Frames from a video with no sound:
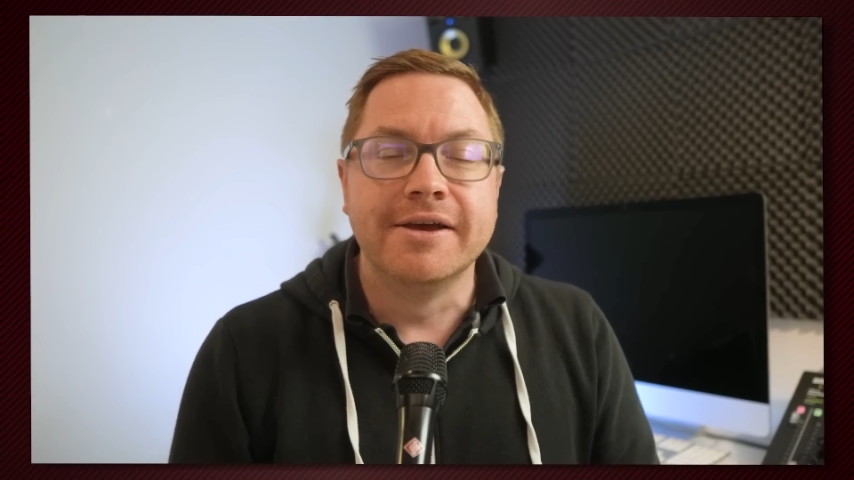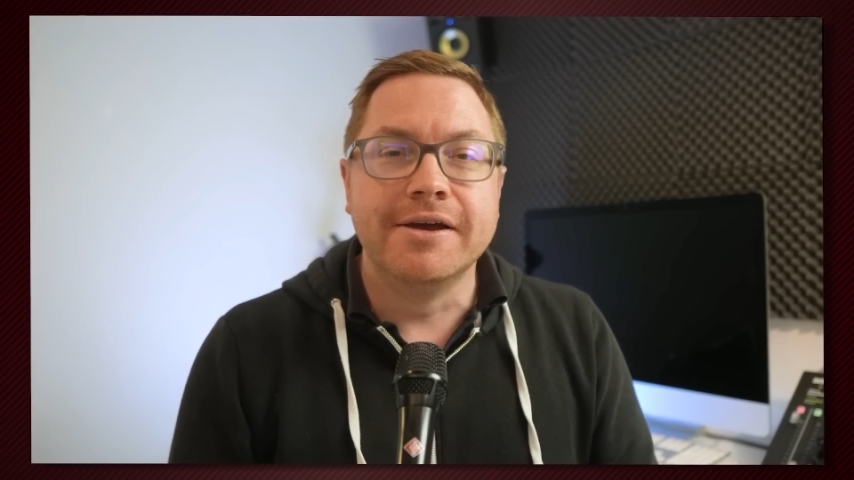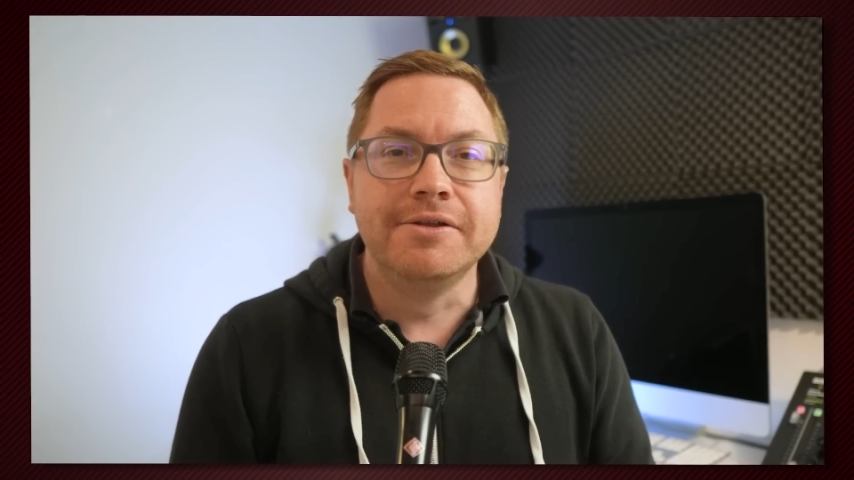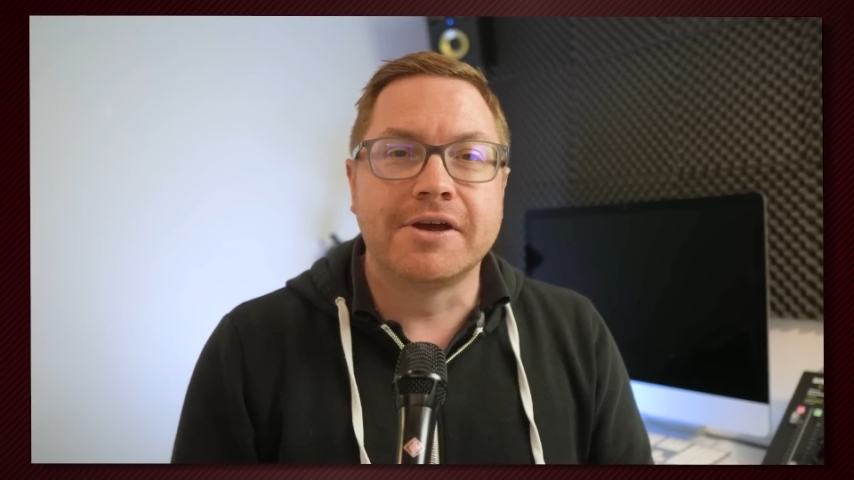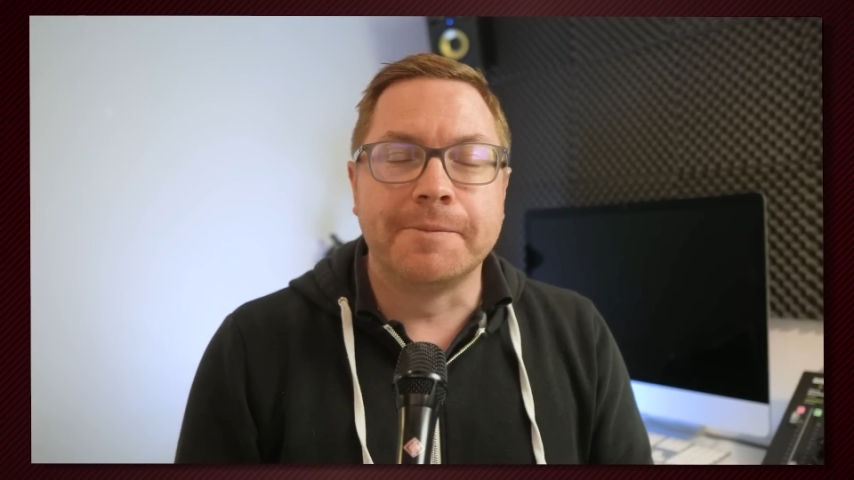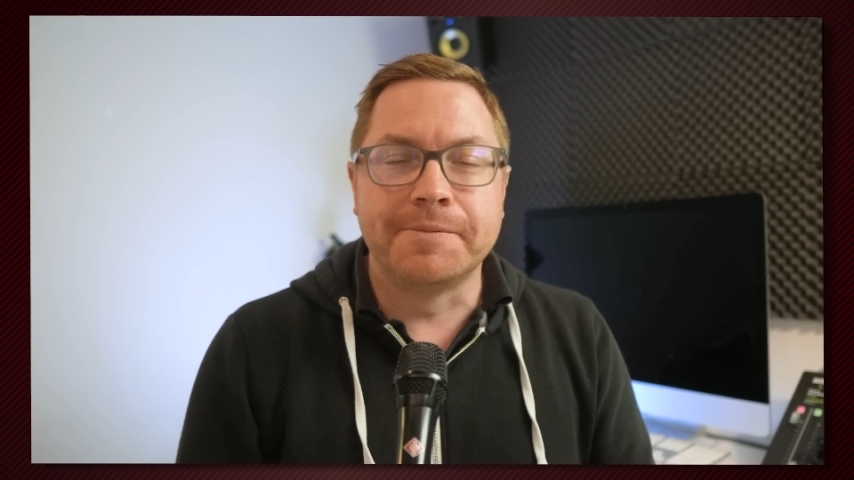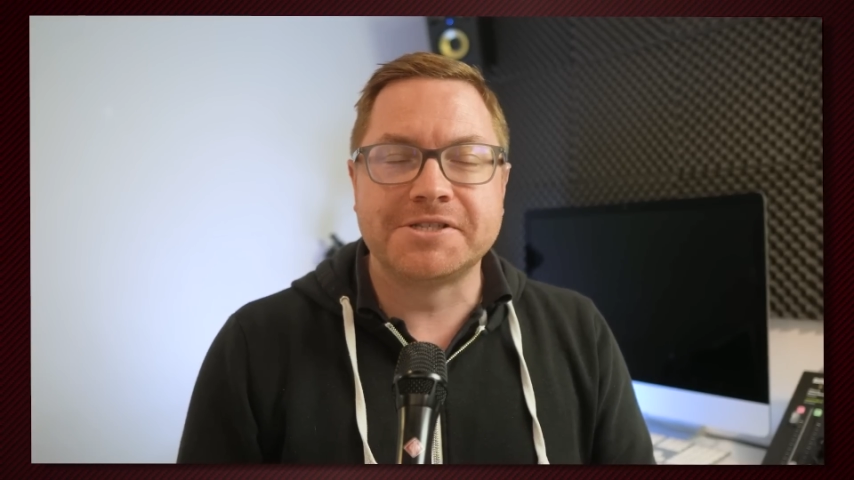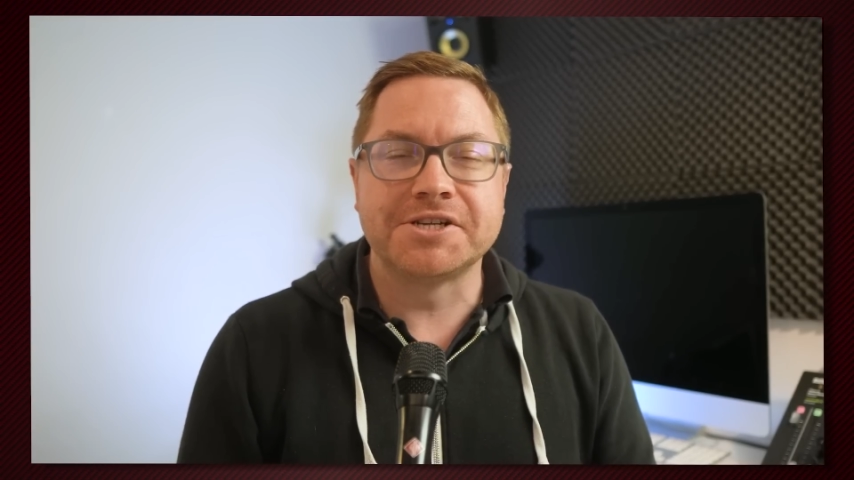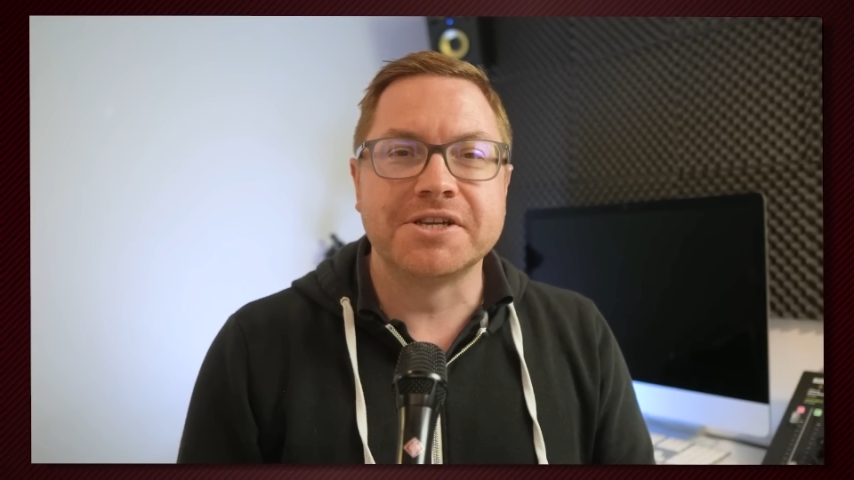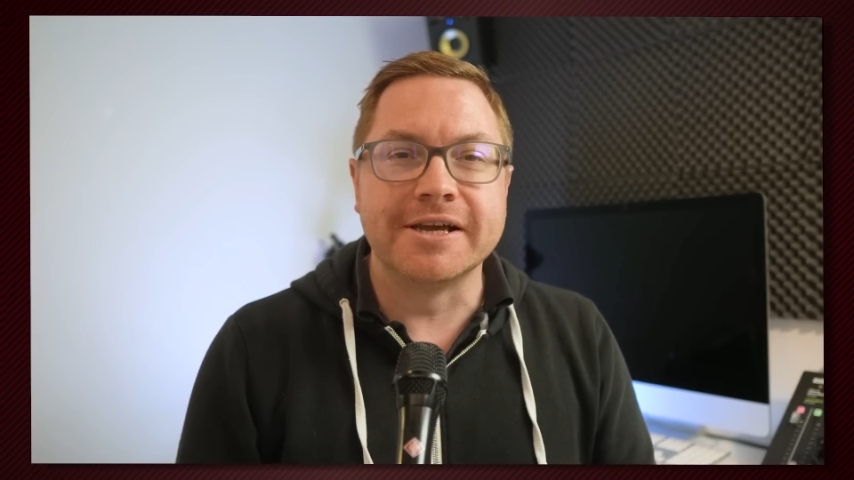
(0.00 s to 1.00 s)
who the
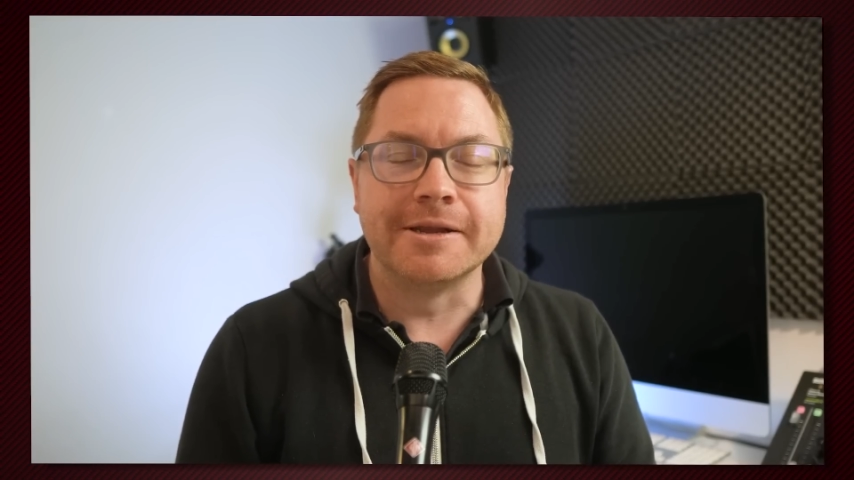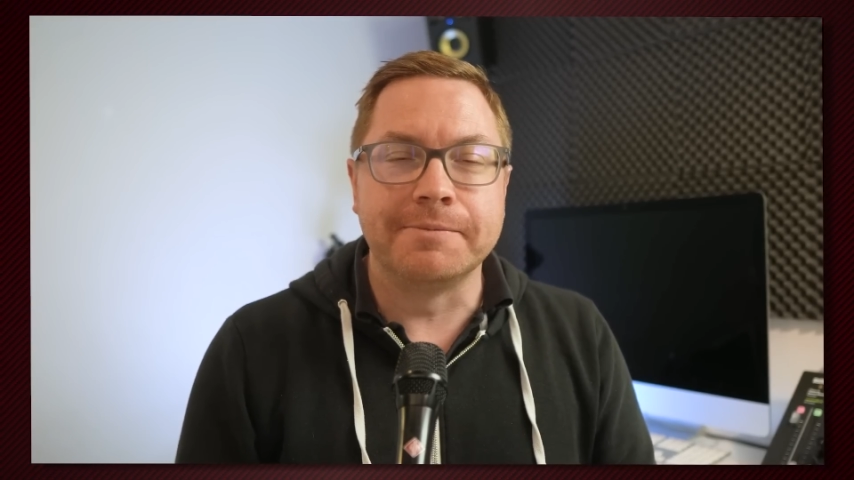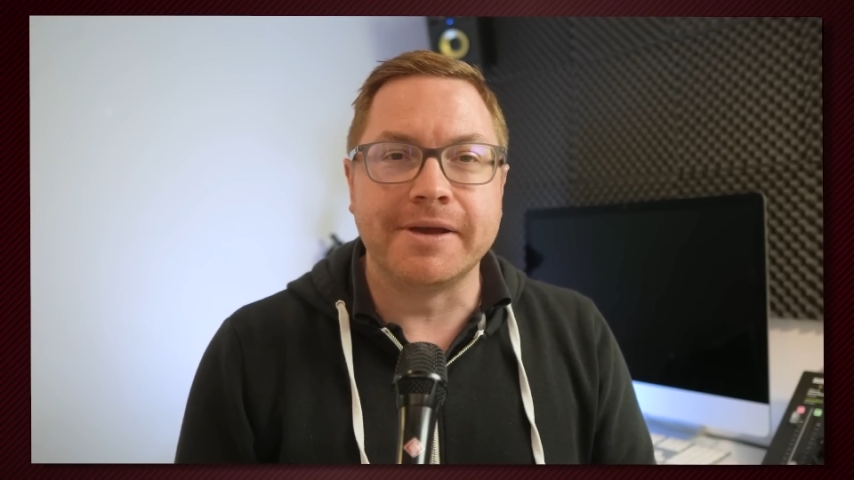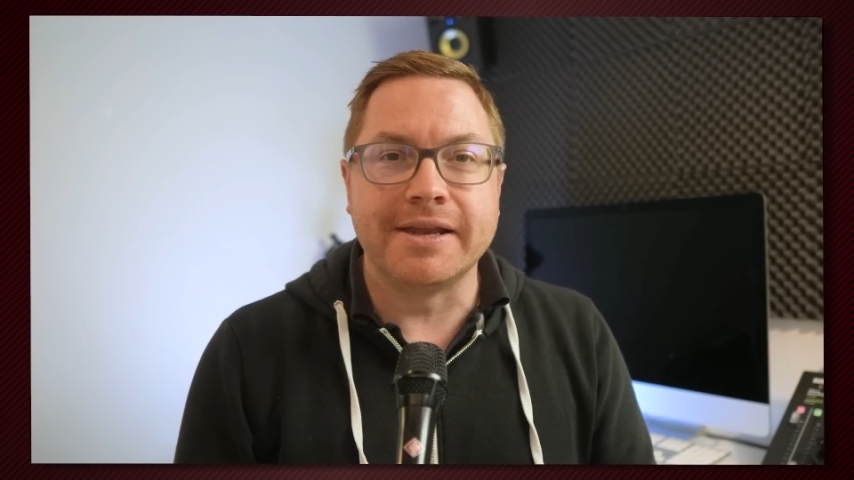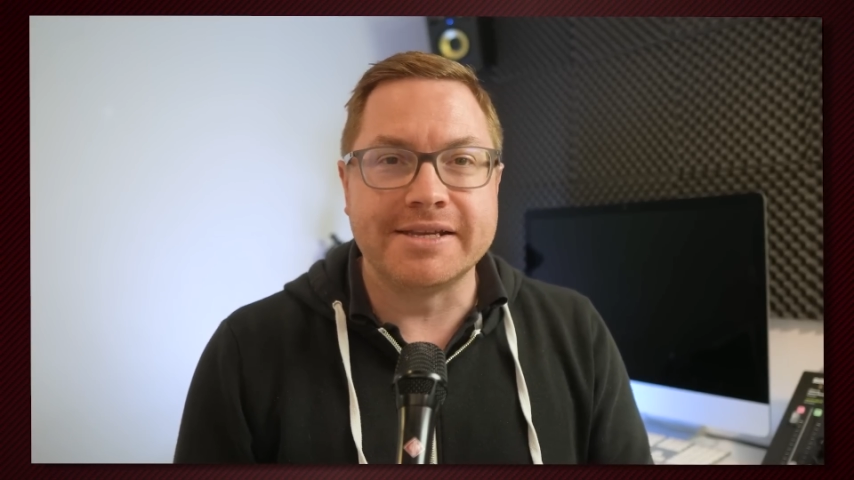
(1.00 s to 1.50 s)
competition are going to be.